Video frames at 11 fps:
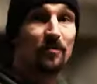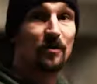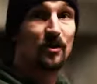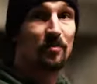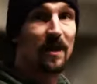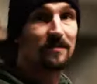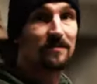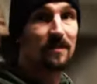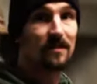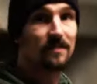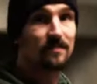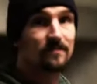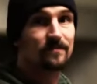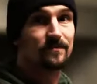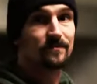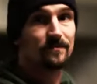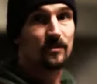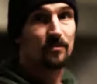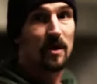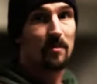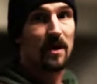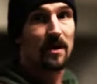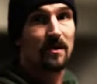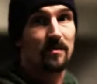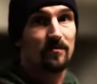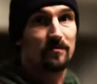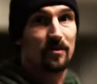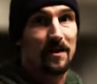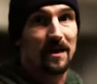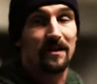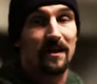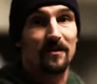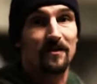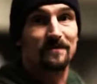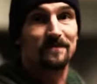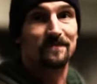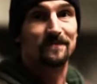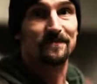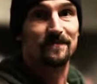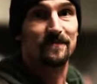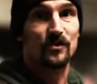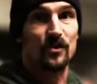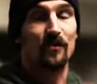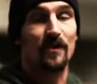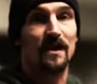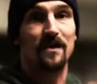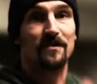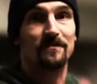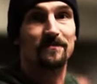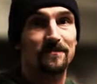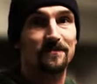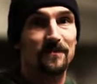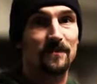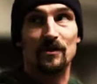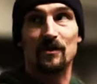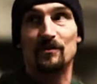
put new pants on it, spray painted it, put it back together. Drove it here. This